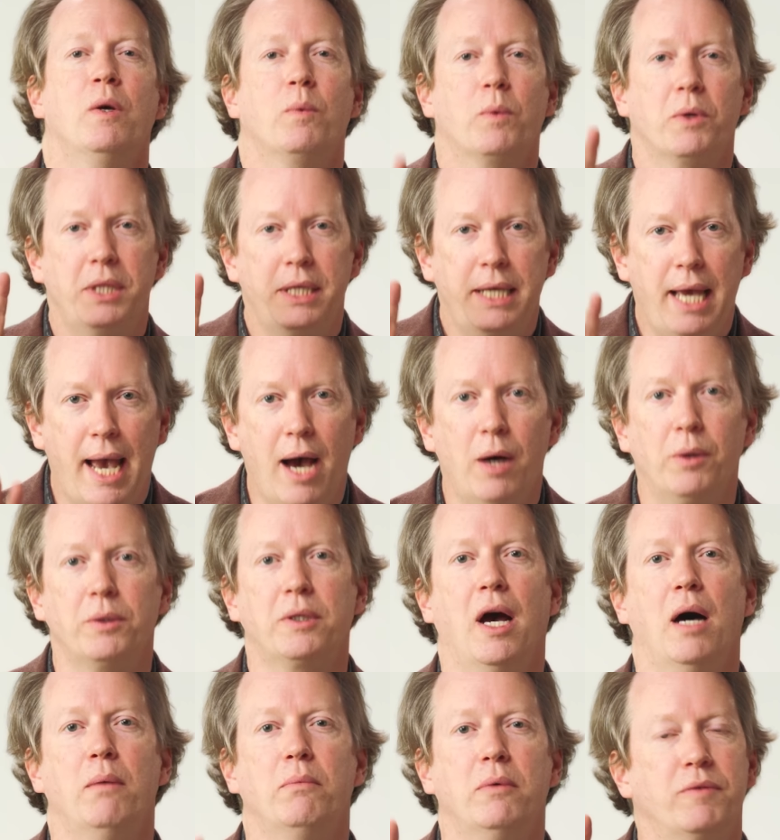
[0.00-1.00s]
where the
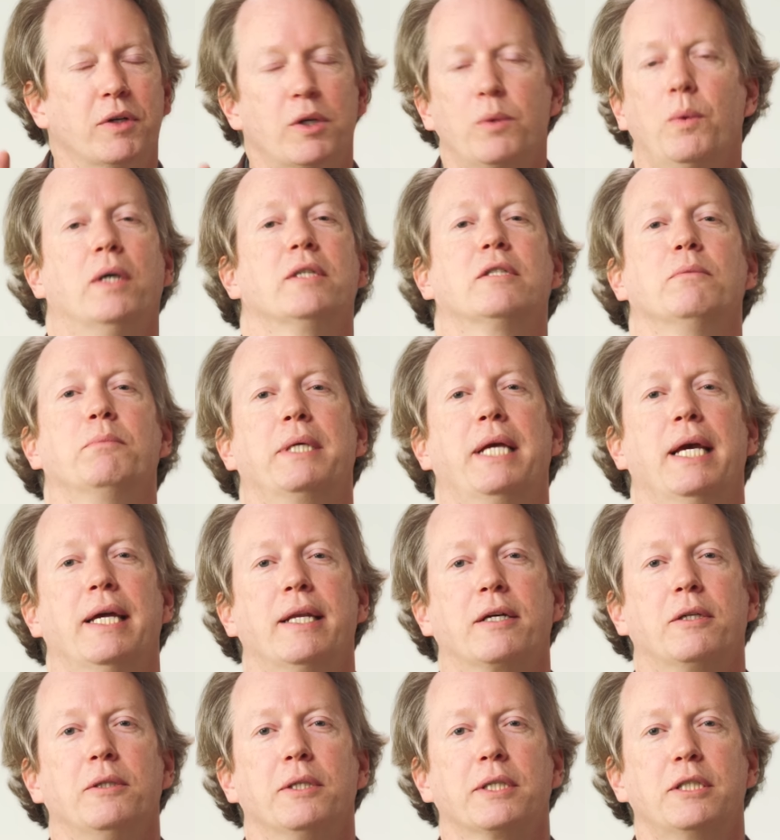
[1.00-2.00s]
outcome of a quantum
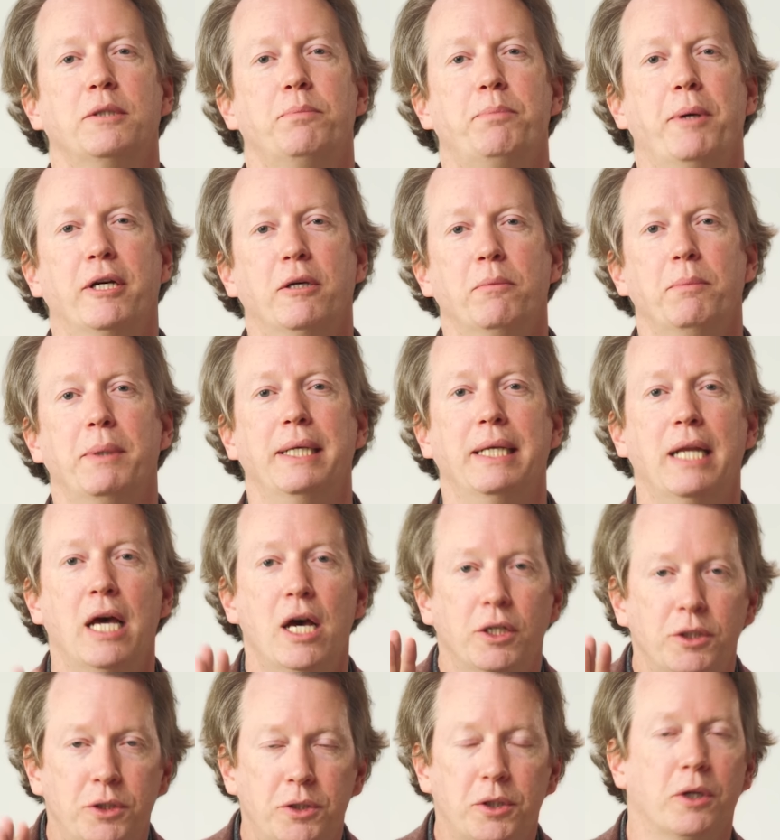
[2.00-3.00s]
mechanical experiment
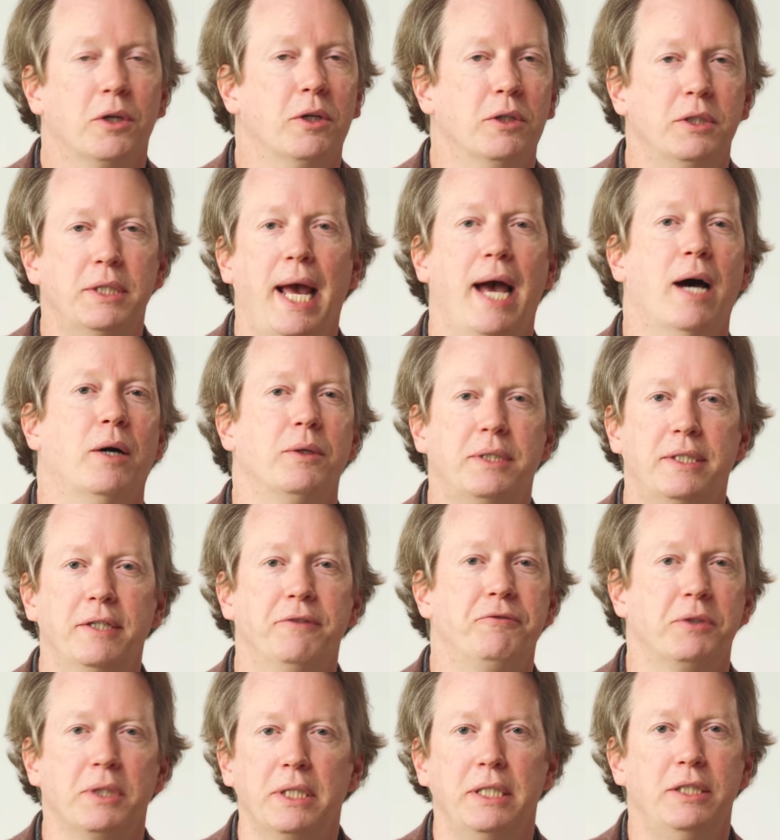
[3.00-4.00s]
turned out
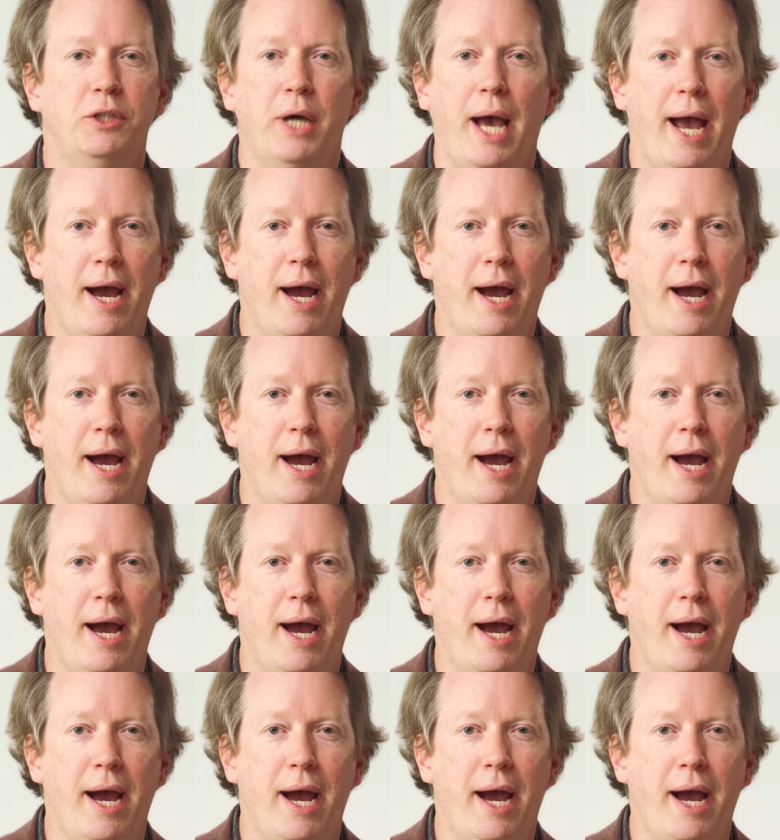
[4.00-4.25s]
differently to